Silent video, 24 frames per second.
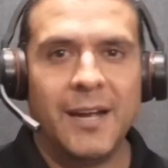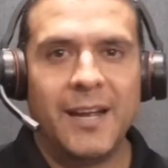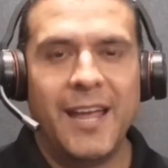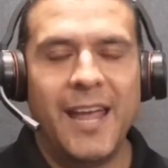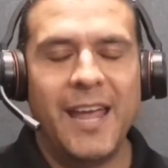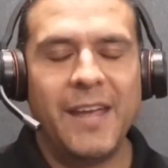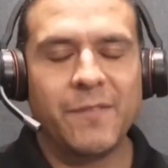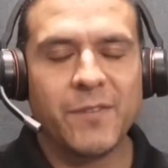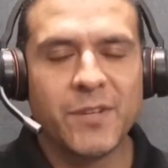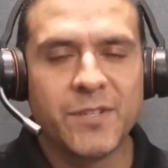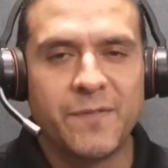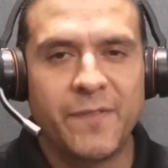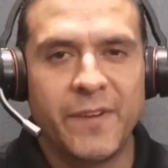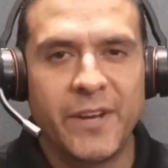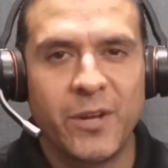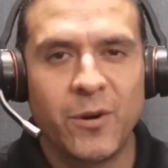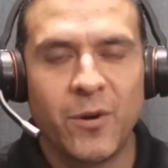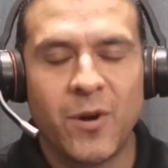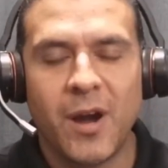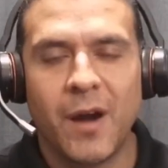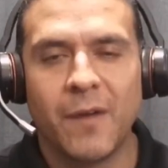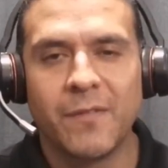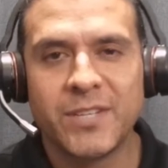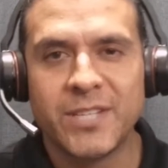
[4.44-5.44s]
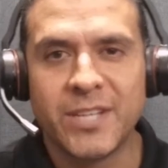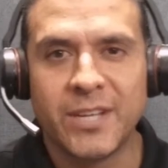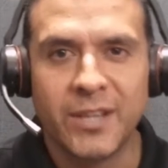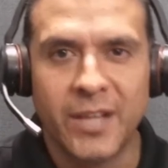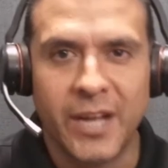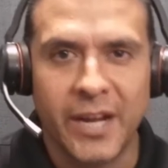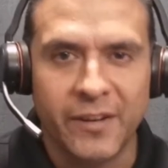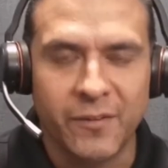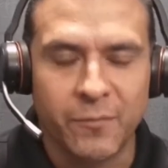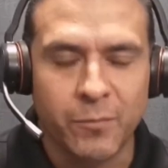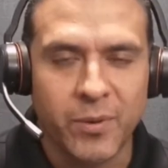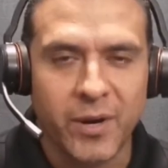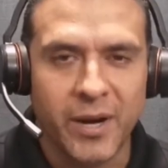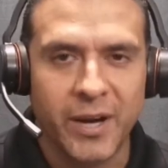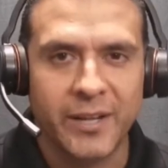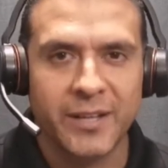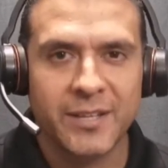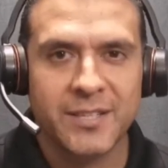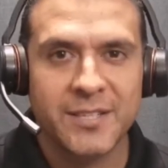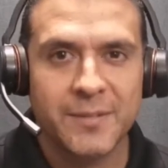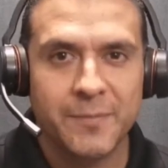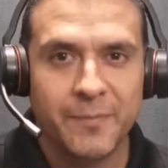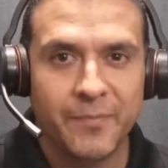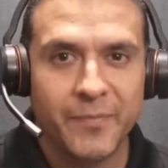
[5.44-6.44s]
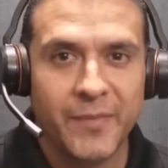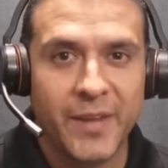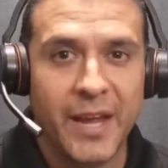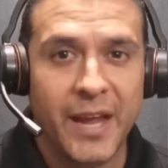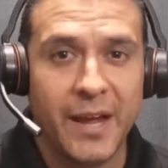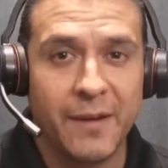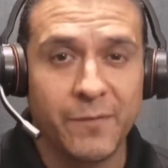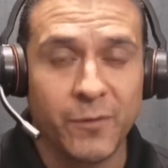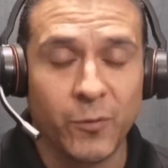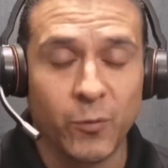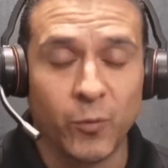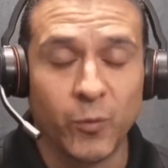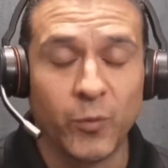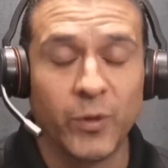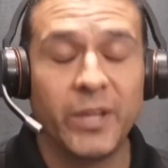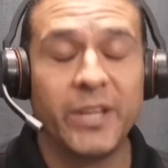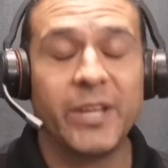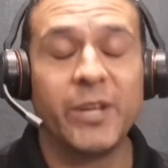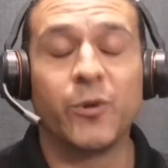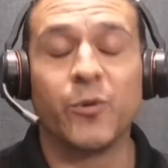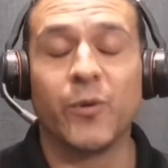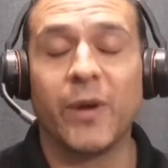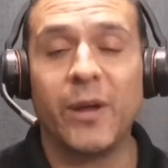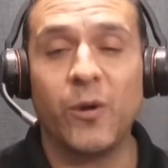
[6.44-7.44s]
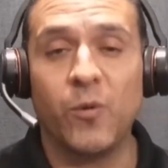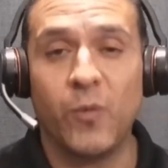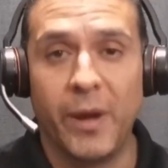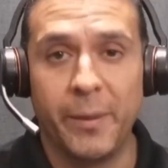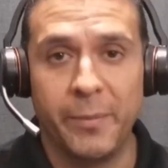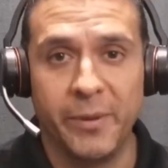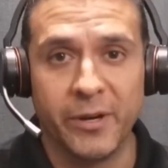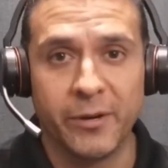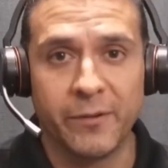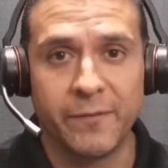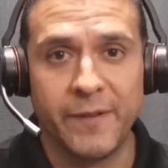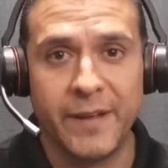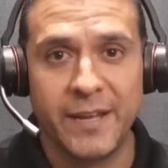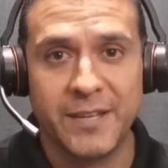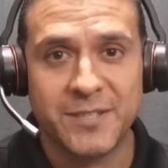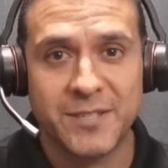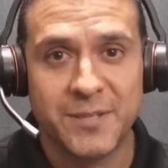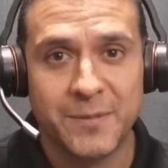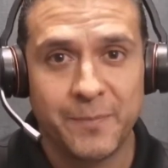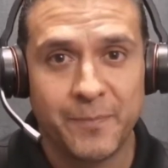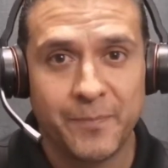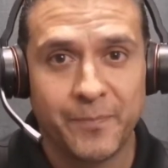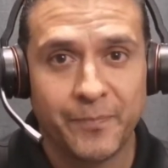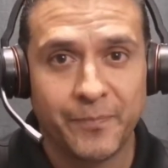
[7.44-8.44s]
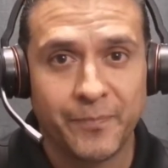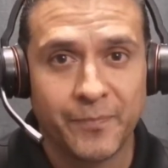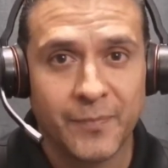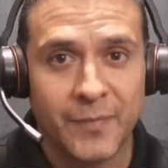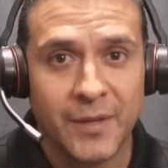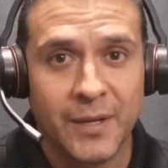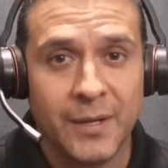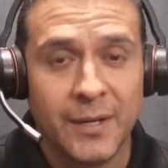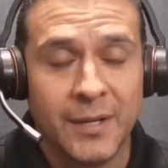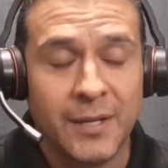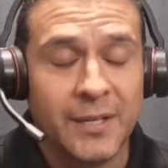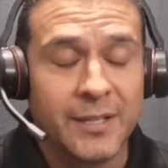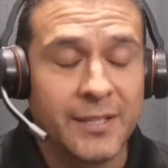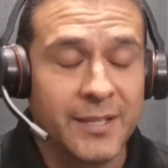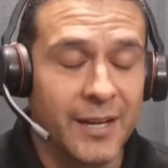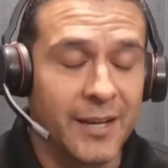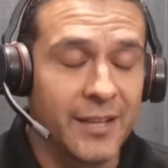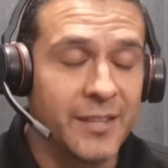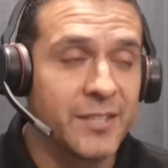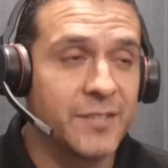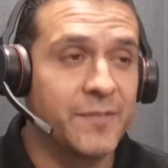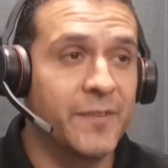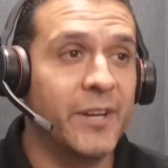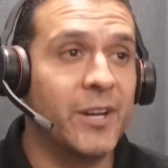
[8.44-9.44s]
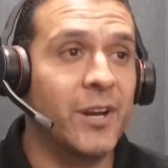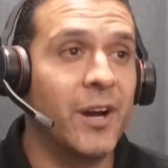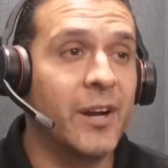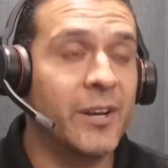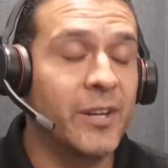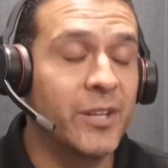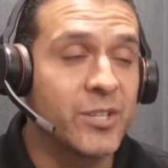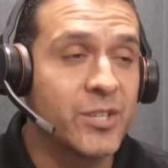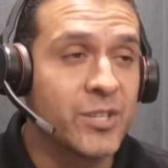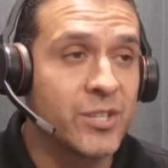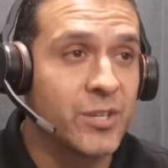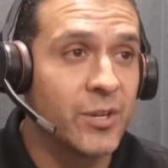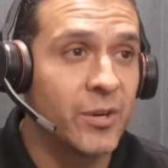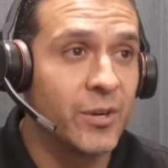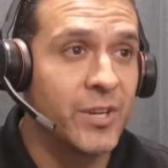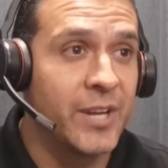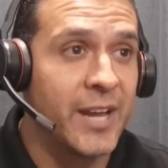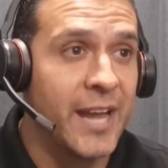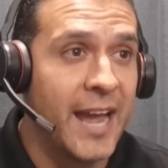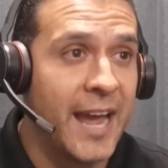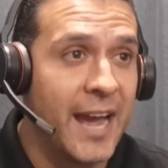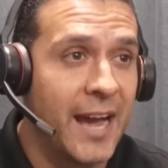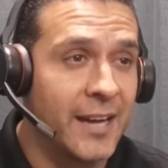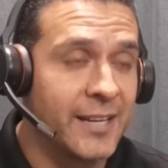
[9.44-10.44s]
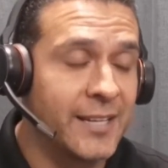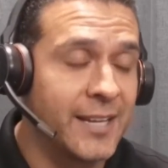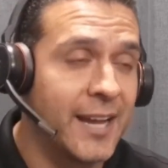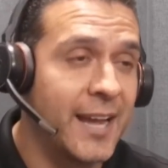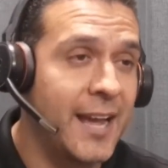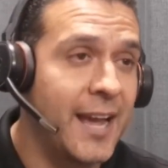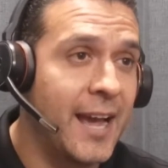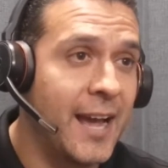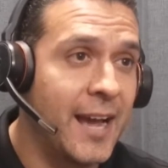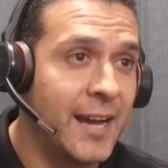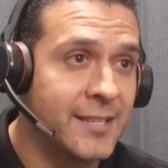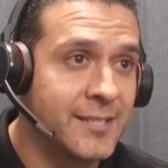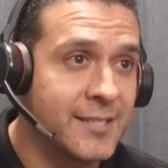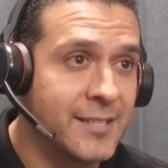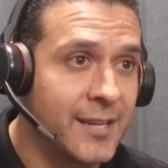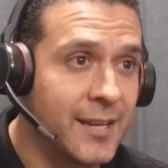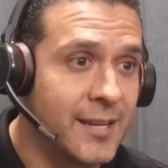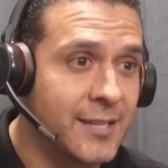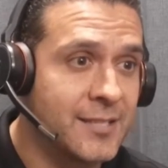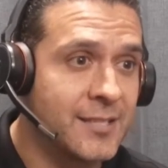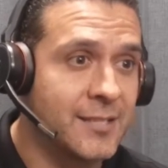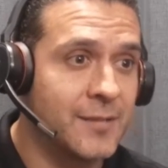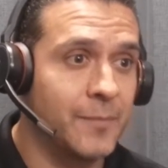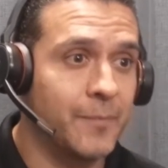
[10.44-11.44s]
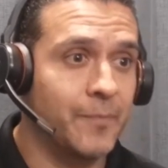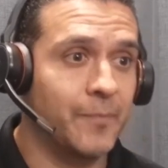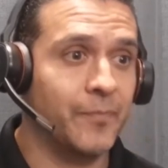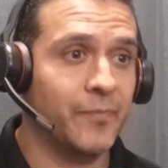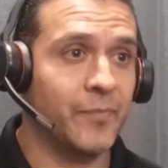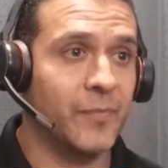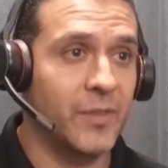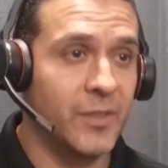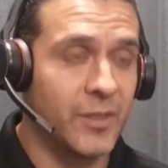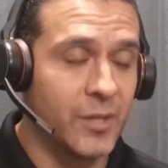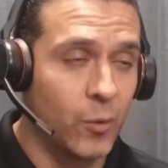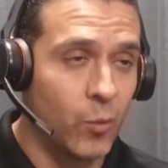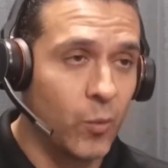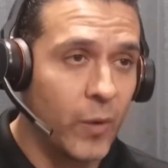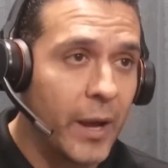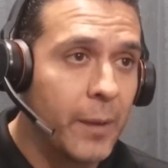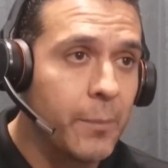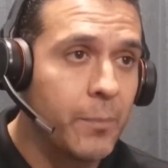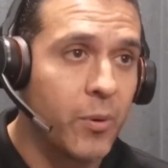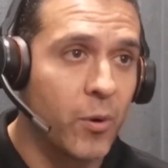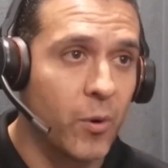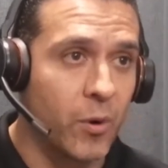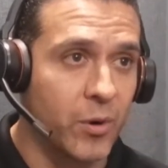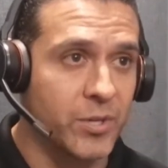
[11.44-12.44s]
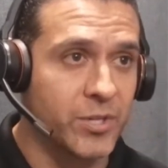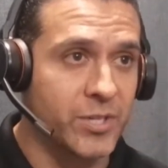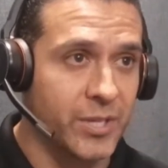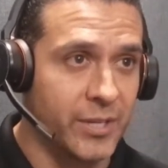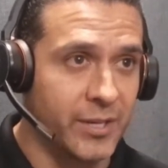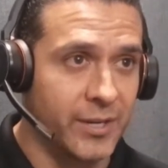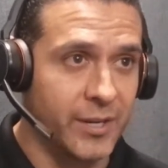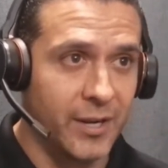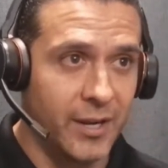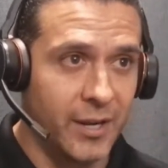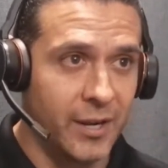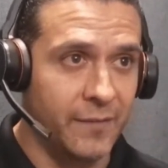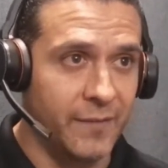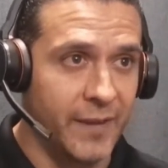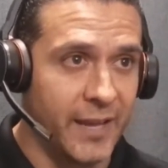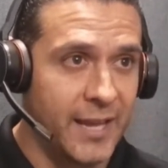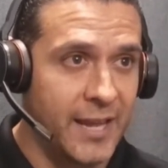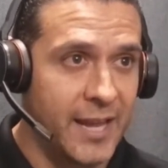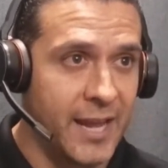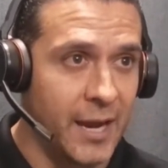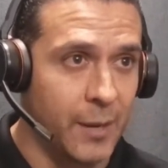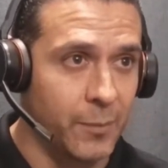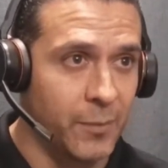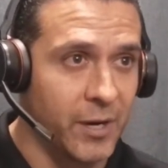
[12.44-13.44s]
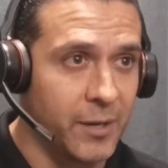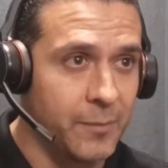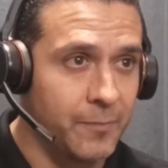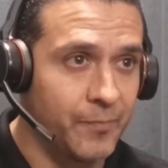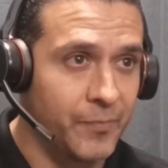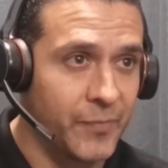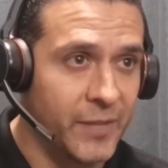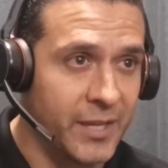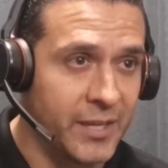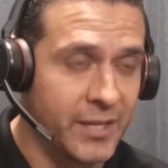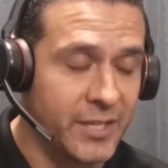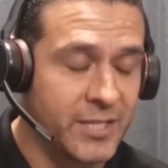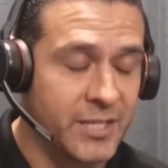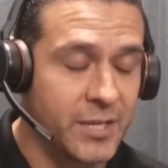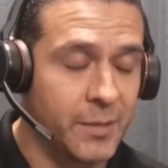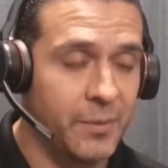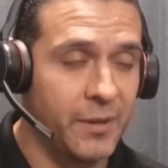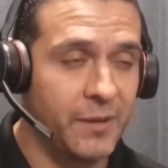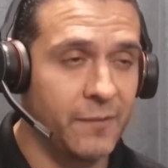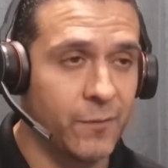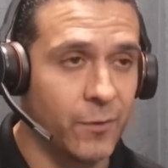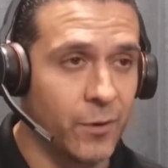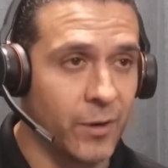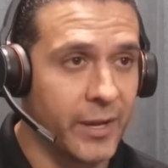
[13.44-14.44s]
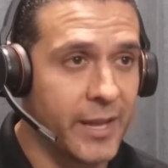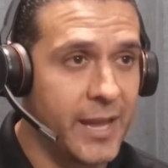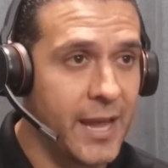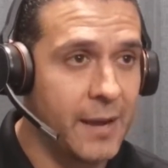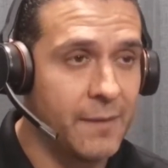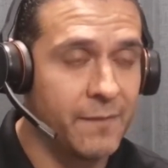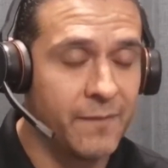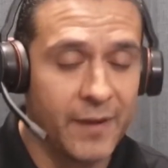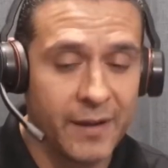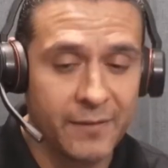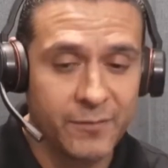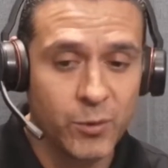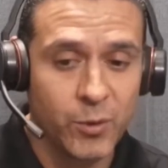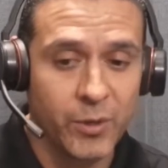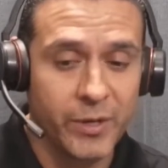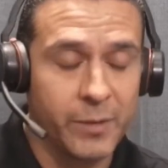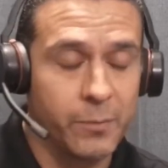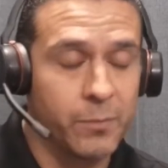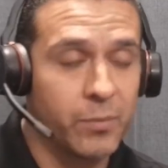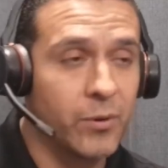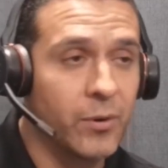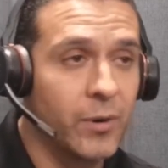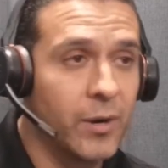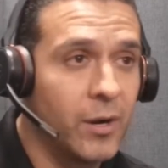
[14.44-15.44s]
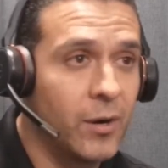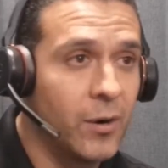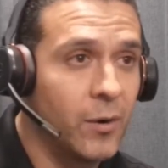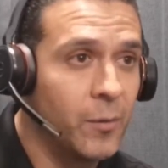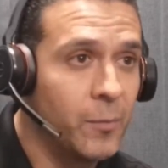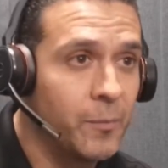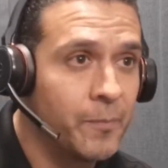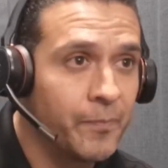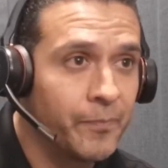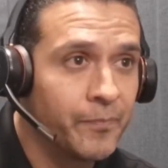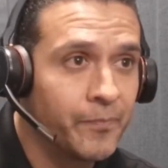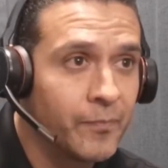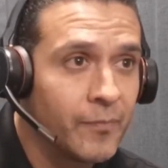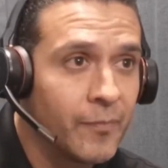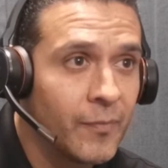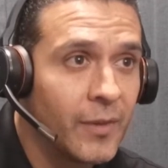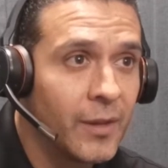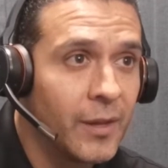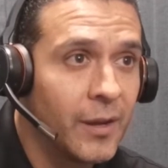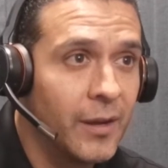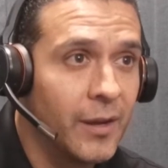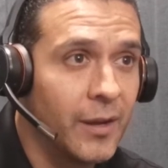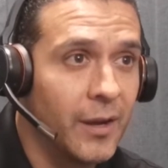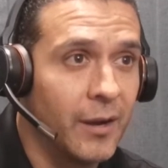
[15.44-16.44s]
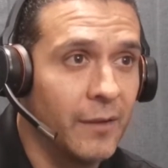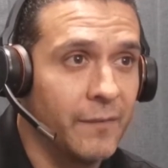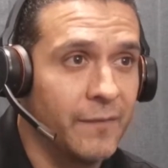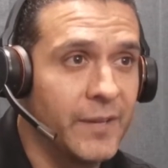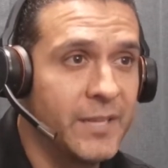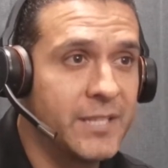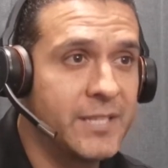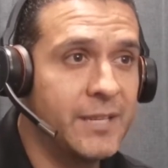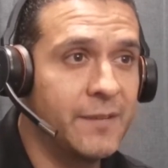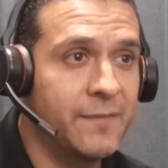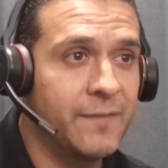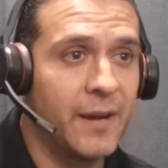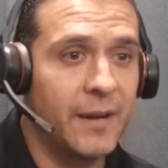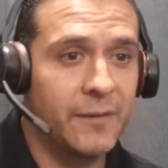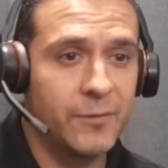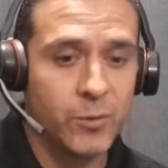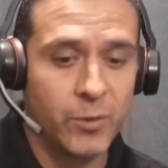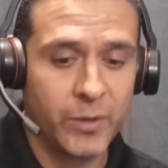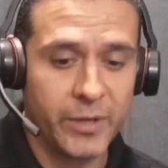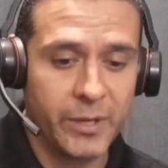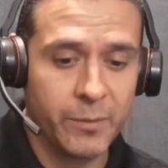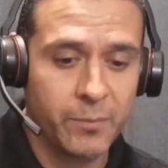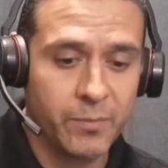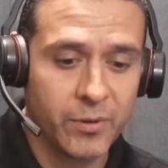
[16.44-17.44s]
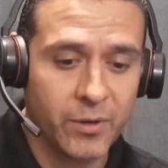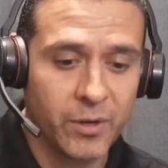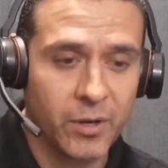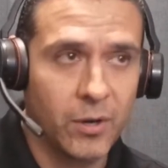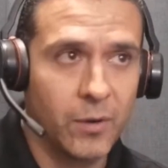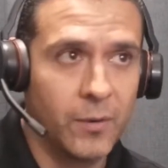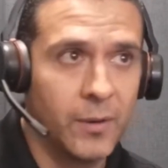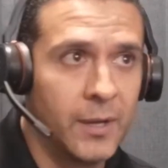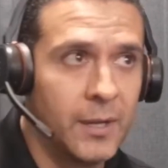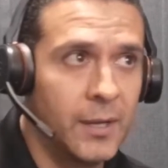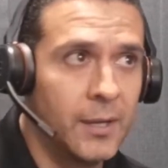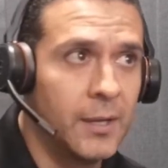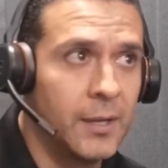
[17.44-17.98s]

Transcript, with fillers: AVer's video conferencing line of products have a really great web interface. Now in this video, I'm gonna show you how to access the web portion of a camera. And this could be for a Cam 520 Pro, a VC520 Pro.